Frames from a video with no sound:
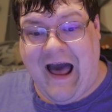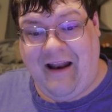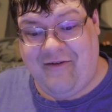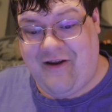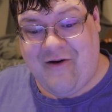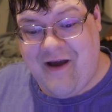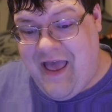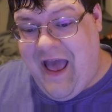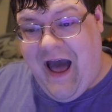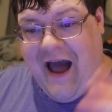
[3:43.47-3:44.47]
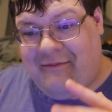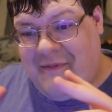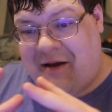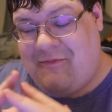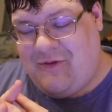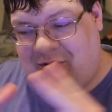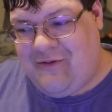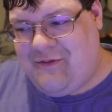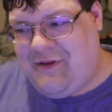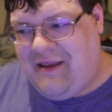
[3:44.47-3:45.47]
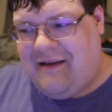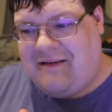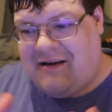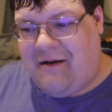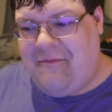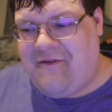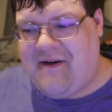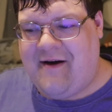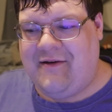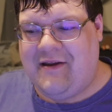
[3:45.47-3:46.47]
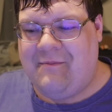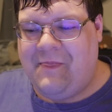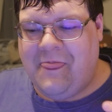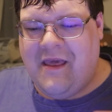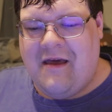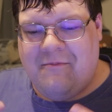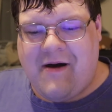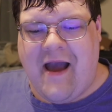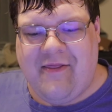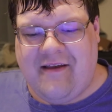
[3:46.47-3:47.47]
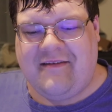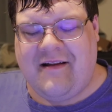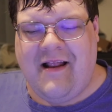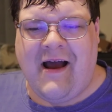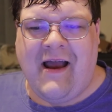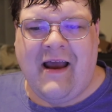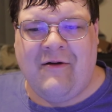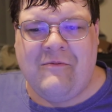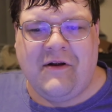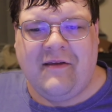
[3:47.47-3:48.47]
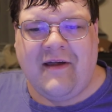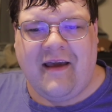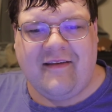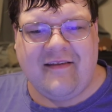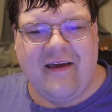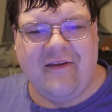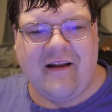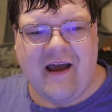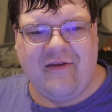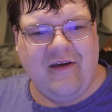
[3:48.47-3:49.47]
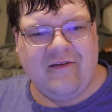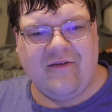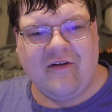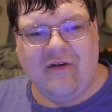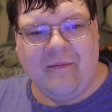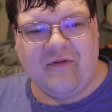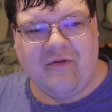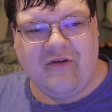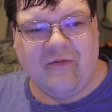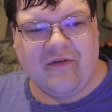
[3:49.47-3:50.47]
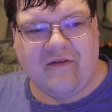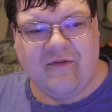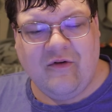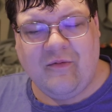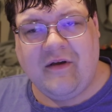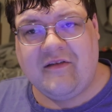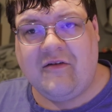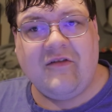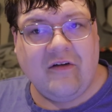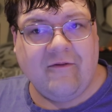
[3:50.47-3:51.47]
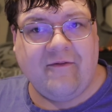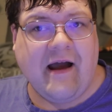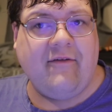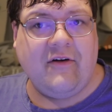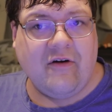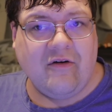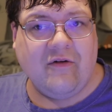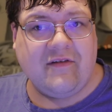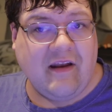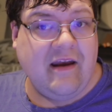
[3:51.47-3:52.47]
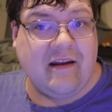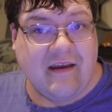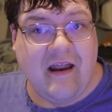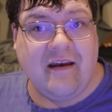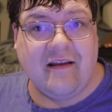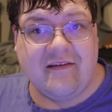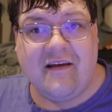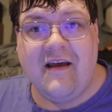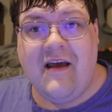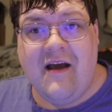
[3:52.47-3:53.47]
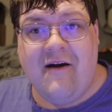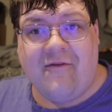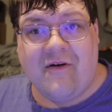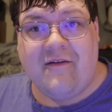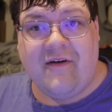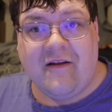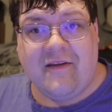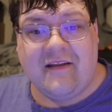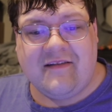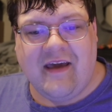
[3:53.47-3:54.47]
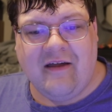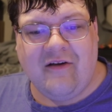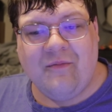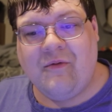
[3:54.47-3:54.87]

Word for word: I don't know. I'm I'm literally dumbfounded by this, and I, I don't want to like say that I think that the Columbus Regional is a fluke because there's still 500 duelists in attendance for an event on that scale here.